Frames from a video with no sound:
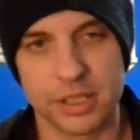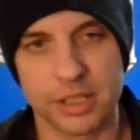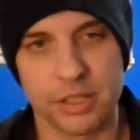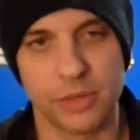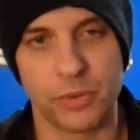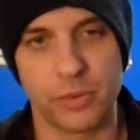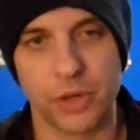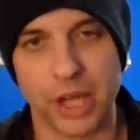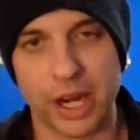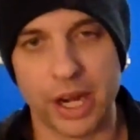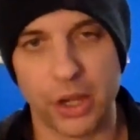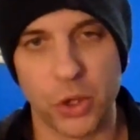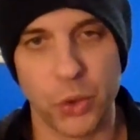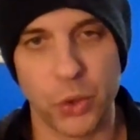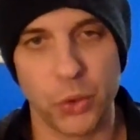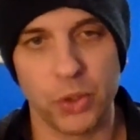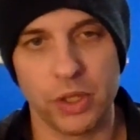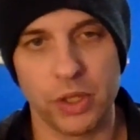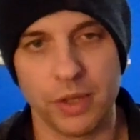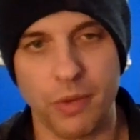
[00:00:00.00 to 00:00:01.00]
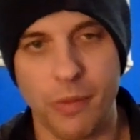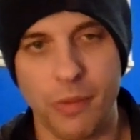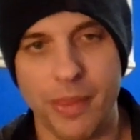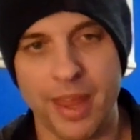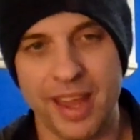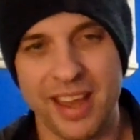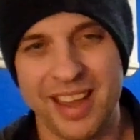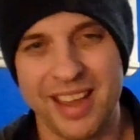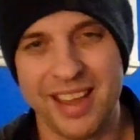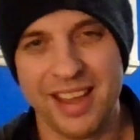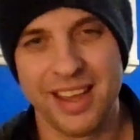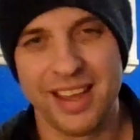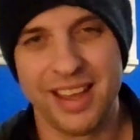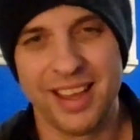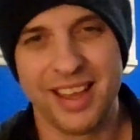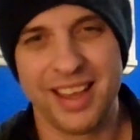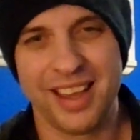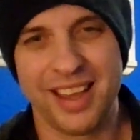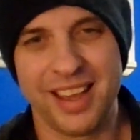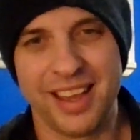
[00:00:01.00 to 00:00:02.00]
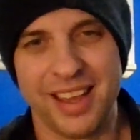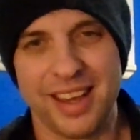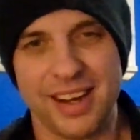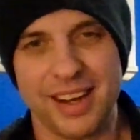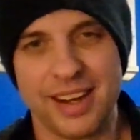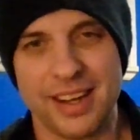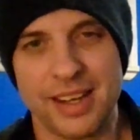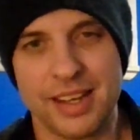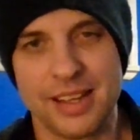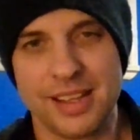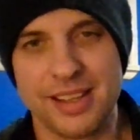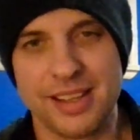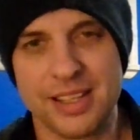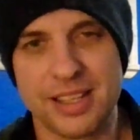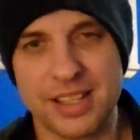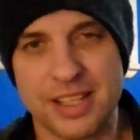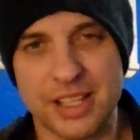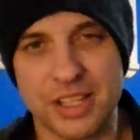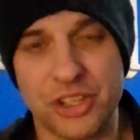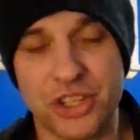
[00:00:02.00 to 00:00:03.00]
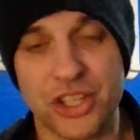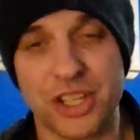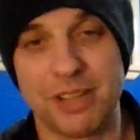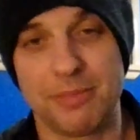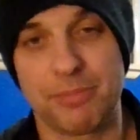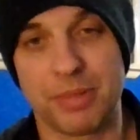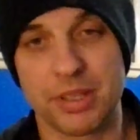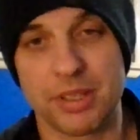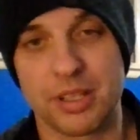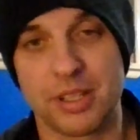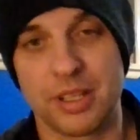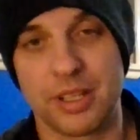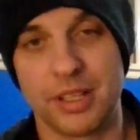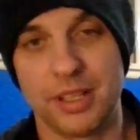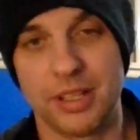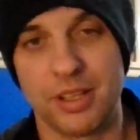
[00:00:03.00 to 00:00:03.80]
They were kind of cool. And this is the cheapest